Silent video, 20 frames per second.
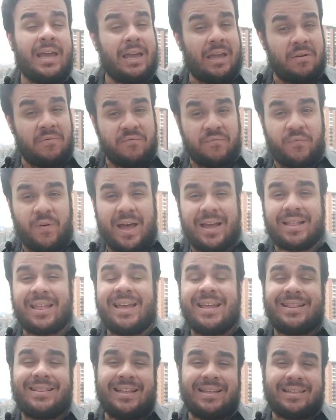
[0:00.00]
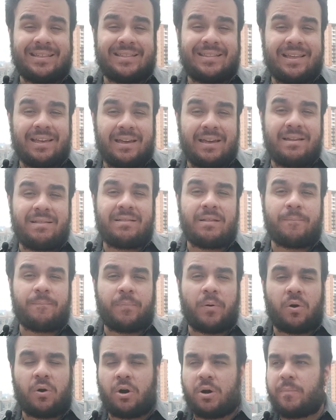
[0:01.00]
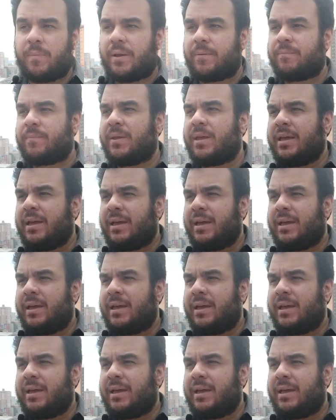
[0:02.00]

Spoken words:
In fact, the State Department